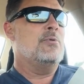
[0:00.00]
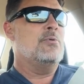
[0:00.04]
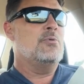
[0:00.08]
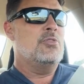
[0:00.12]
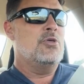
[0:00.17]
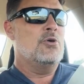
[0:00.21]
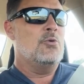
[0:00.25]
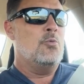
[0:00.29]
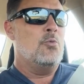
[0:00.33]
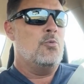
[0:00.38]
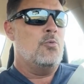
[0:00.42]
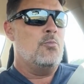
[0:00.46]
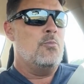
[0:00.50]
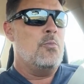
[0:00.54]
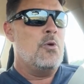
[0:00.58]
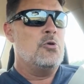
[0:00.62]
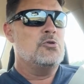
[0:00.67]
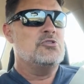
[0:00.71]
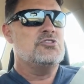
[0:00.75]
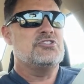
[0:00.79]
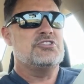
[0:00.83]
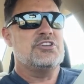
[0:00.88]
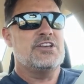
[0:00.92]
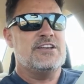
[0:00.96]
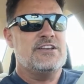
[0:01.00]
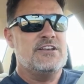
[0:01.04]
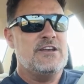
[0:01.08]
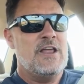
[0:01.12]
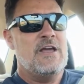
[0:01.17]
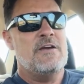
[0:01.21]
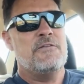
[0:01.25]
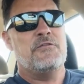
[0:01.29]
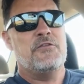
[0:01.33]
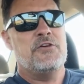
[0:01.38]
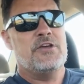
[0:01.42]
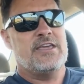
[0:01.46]
The most
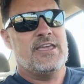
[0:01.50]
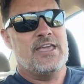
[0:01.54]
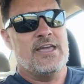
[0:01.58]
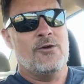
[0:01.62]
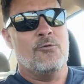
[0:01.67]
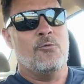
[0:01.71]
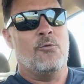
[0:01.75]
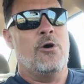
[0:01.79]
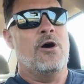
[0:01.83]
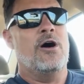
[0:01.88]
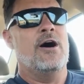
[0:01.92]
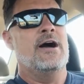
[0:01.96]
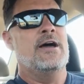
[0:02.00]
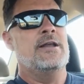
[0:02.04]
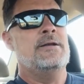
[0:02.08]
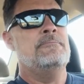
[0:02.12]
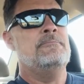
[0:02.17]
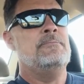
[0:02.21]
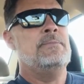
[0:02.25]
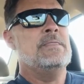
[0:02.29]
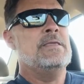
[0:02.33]
significant one